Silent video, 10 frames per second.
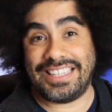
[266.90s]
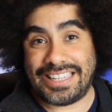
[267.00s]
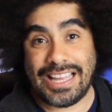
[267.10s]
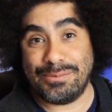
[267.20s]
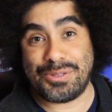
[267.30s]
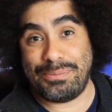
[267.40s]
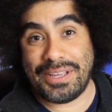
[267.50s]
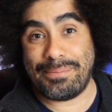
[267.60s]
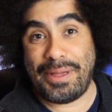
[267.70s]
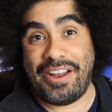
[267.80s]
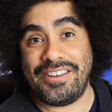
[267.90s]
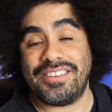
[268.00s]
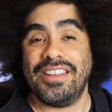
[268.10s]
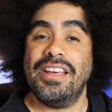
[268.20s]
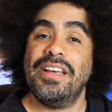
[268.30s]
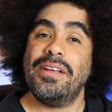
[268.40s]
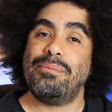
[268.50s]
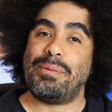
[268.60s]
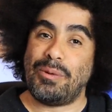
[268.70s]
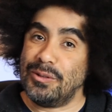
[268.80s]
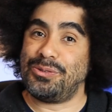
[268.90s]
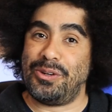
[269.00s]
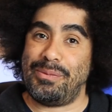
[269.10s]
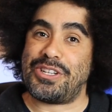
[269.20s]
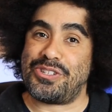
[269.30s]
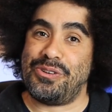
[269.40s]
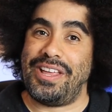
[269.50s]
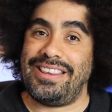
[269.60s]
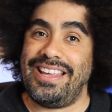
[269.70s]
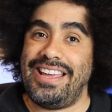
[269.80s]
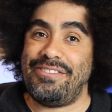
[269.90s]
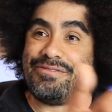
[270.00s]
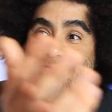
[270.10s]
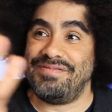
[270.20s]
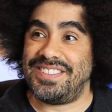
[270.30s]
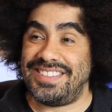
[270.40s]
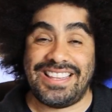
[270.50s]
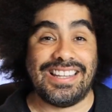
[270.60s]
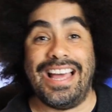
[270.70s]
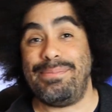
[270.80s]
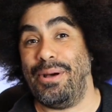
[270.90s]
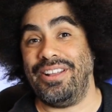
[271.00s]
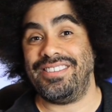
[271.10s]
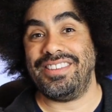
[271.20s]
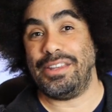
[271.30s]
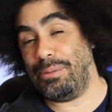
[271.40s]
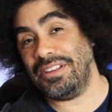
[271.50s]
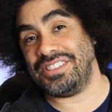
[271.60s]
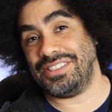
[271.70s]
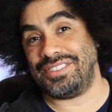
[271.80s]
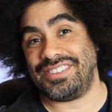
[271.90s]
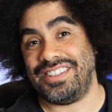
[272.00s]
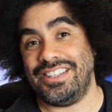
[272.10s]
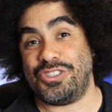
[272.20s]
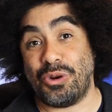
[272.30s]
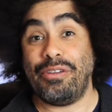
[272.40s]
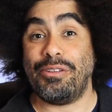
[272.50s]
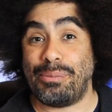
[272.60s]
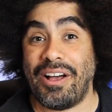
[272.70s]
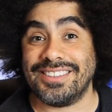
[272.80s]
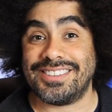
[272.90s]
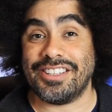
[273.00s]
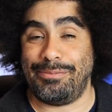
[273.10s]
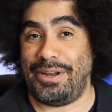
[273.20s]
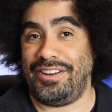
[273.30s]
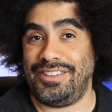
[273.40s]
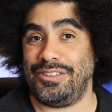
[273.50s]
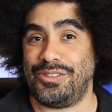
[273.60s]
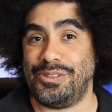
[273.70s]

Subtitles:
that comes with being a parent, but we also want to make sure that they see the light part, the positives, the joyful parts of parenting